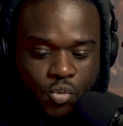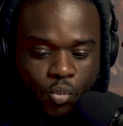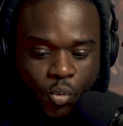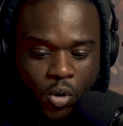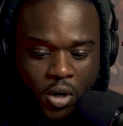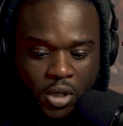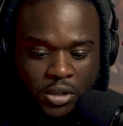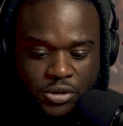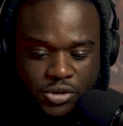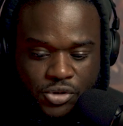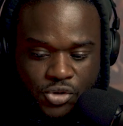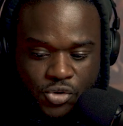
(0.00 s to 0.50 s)

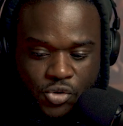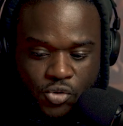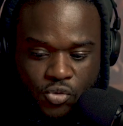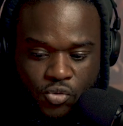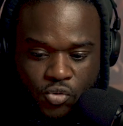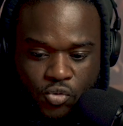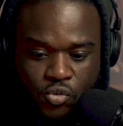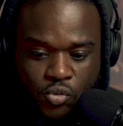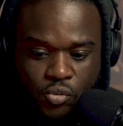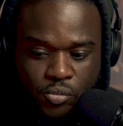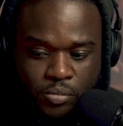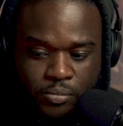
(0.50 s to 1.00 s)
want
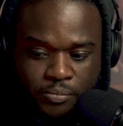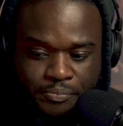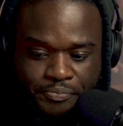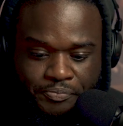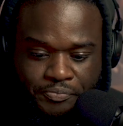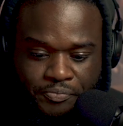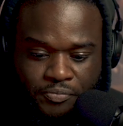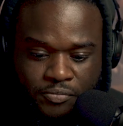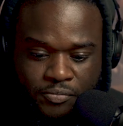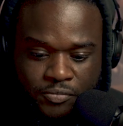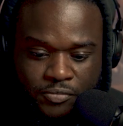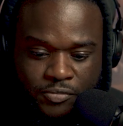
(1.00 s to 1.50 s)
to
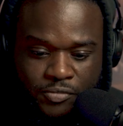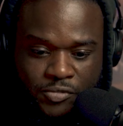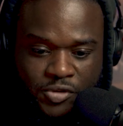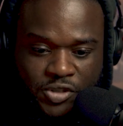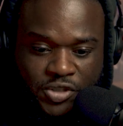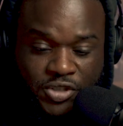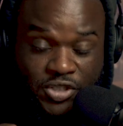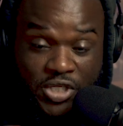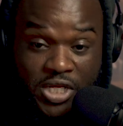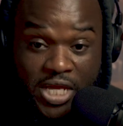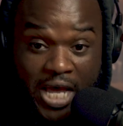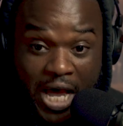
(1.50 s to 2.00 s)

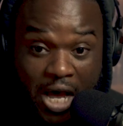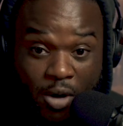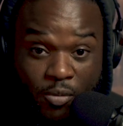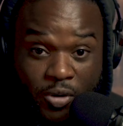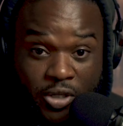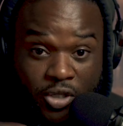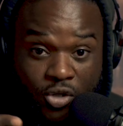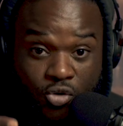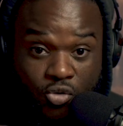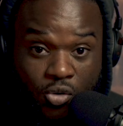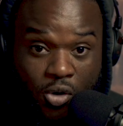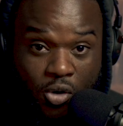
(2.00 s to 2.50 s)
see how it
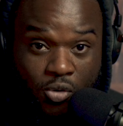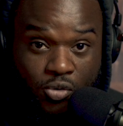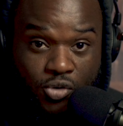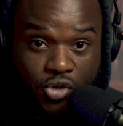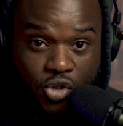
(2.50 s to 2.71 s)
grows.